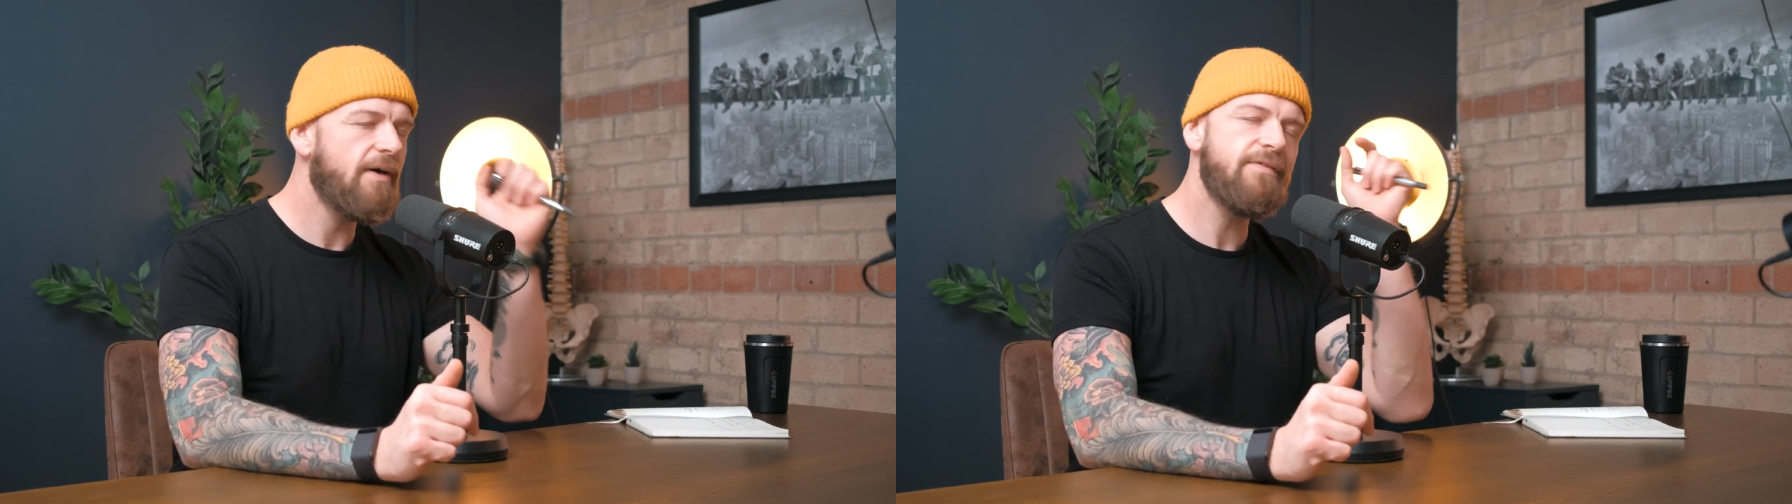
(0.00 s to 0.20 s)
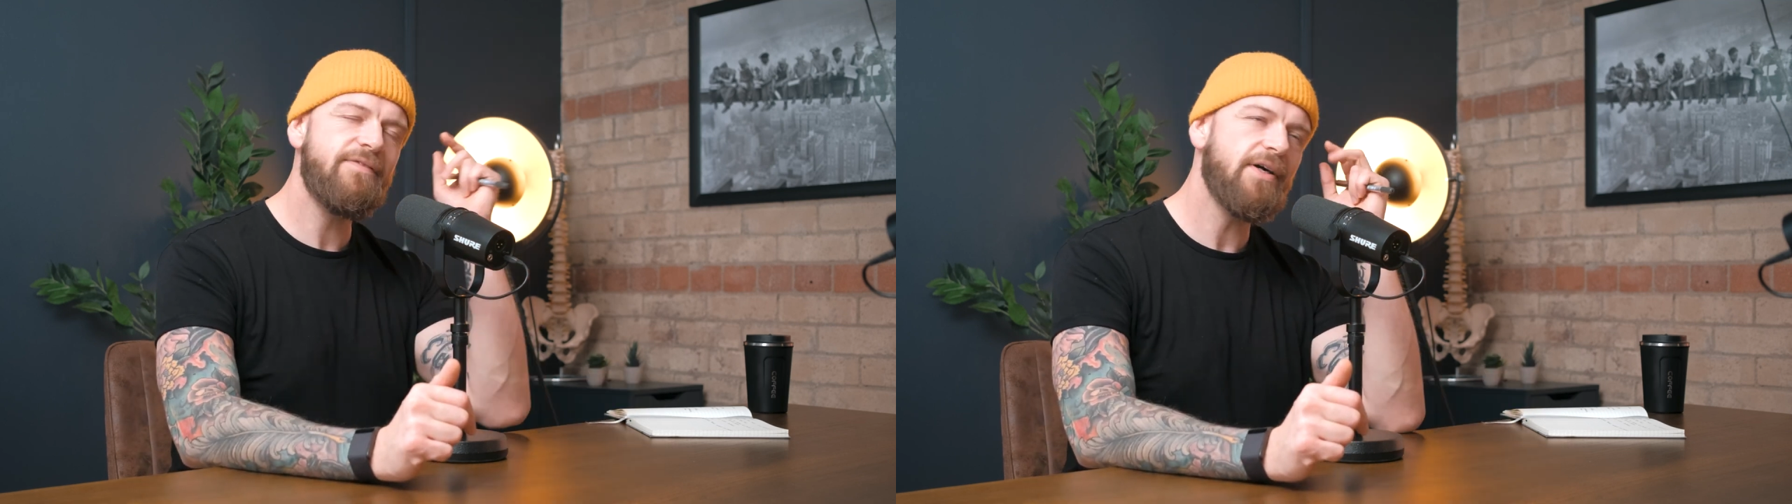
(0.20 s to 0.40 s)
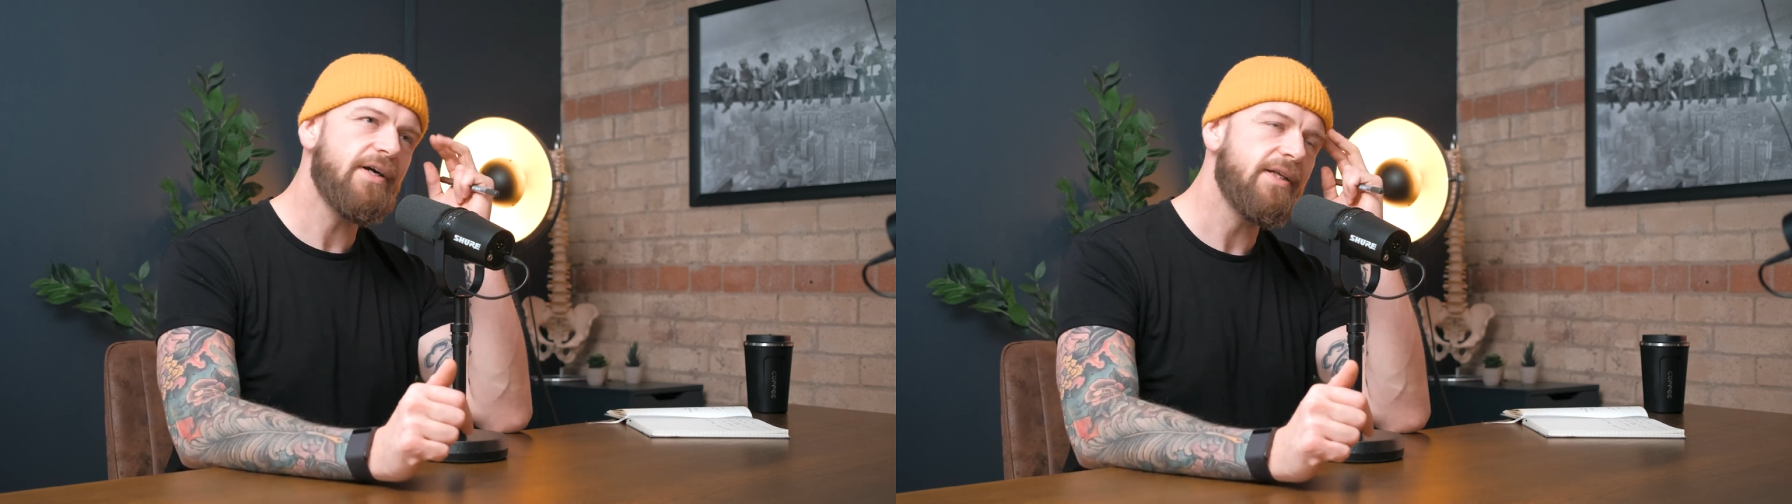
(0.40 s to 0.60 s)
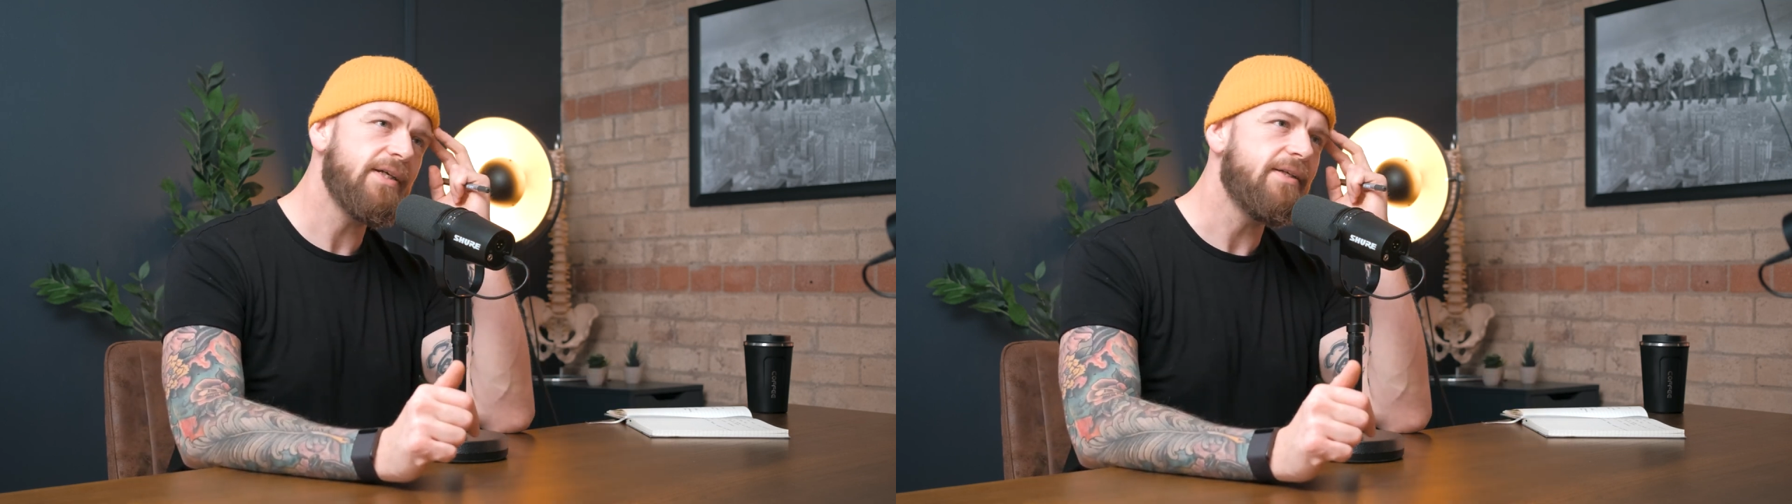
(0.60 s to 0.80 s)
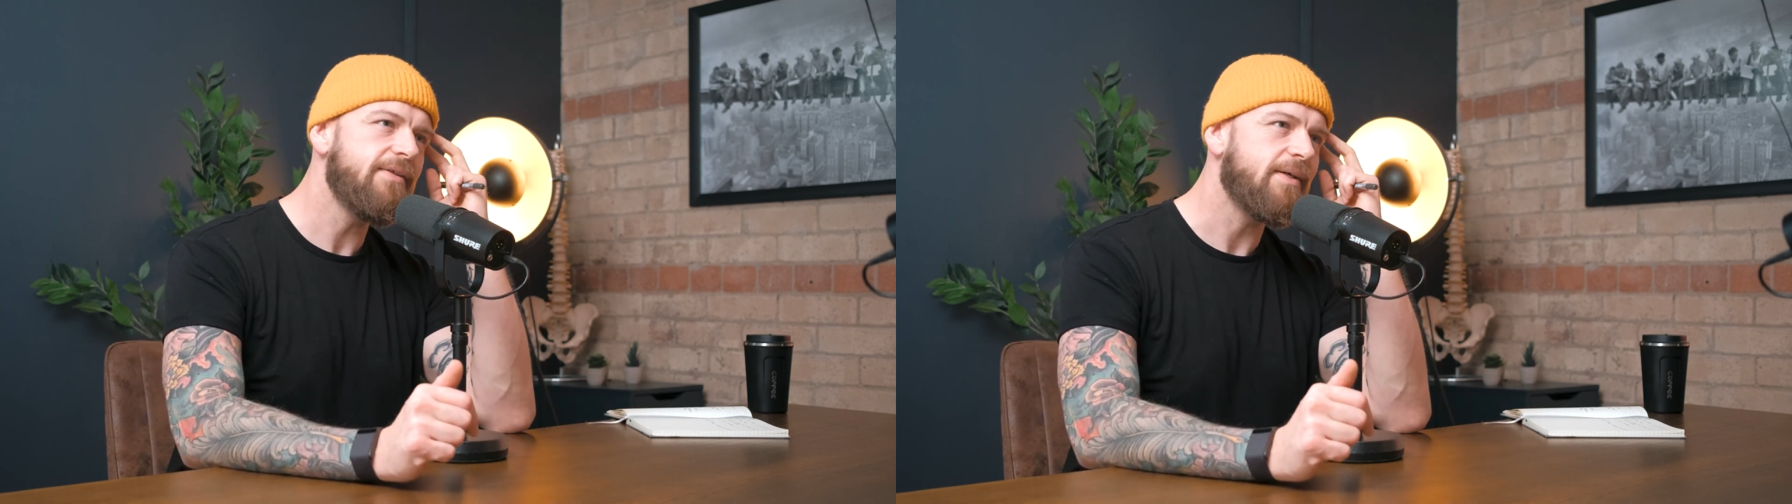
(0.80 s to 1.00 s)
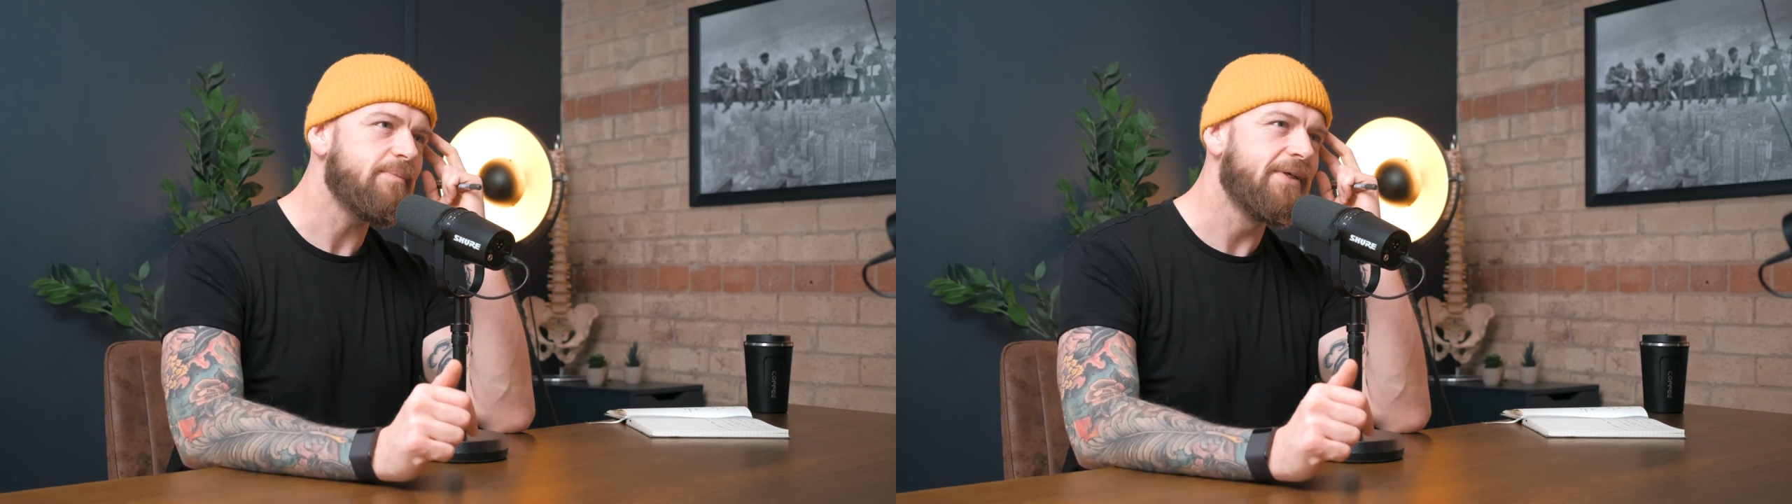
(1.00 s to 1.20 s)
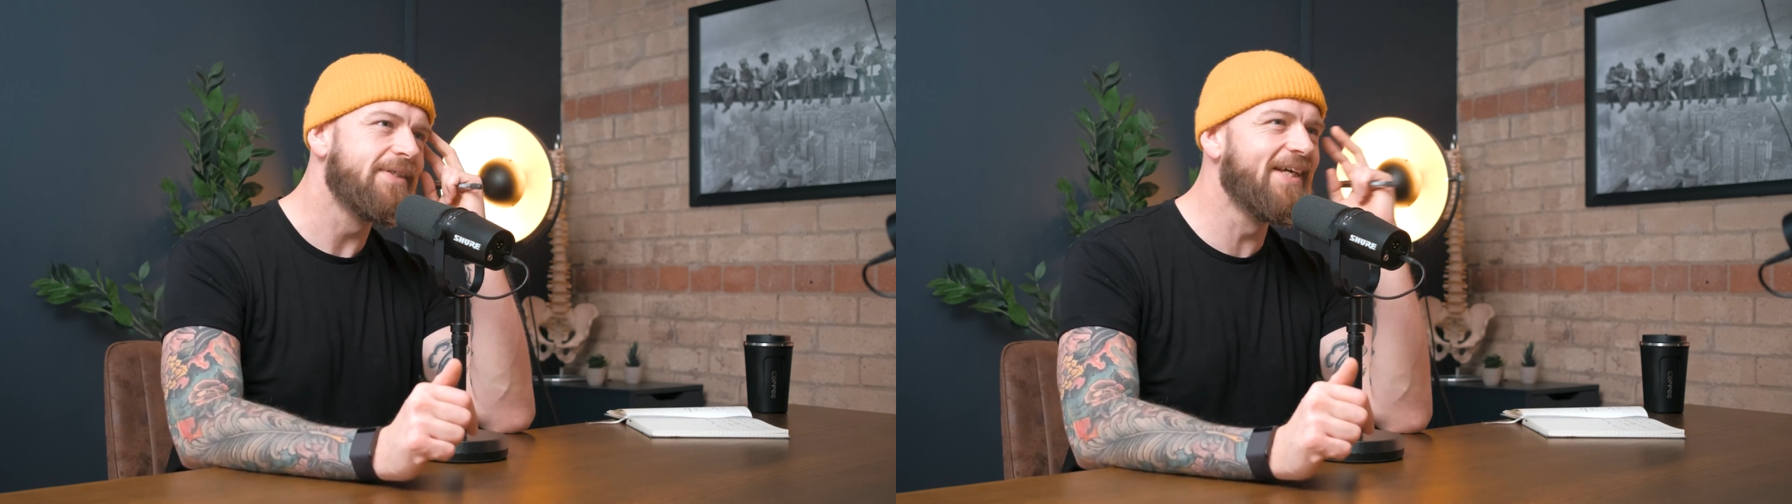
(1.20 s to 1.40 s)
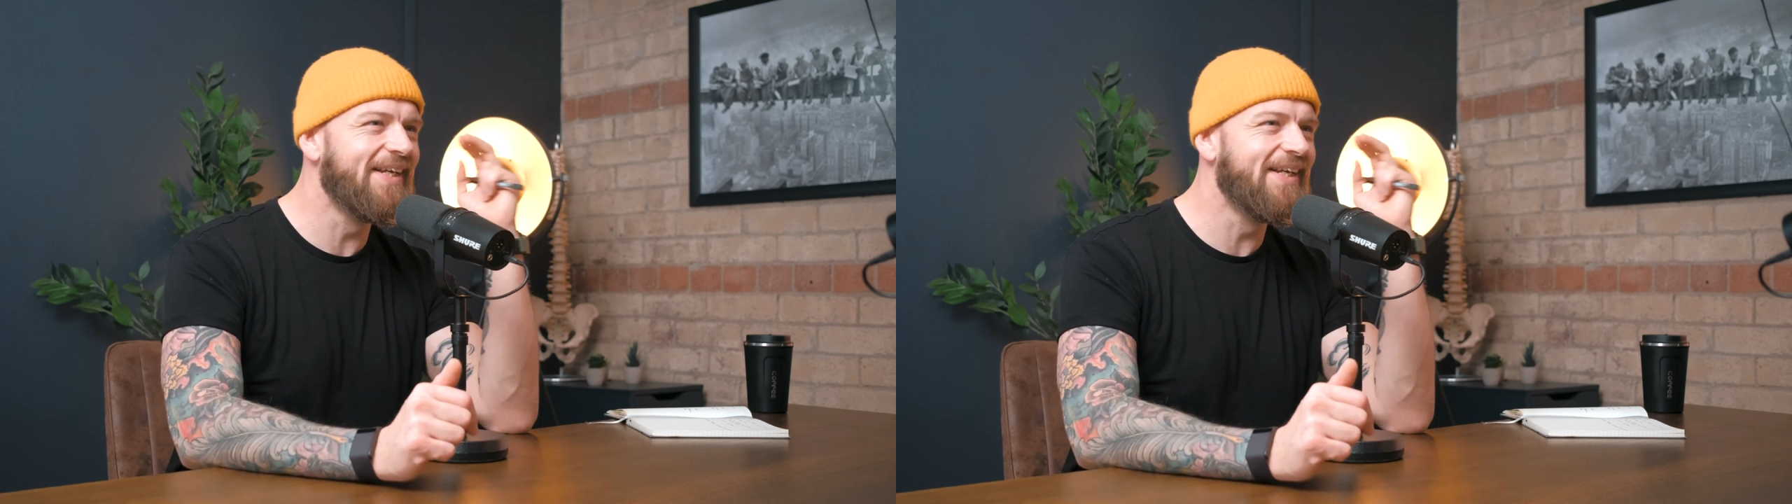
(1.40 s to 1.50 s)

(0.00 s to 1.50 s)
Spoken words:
fuck, I think I know that person.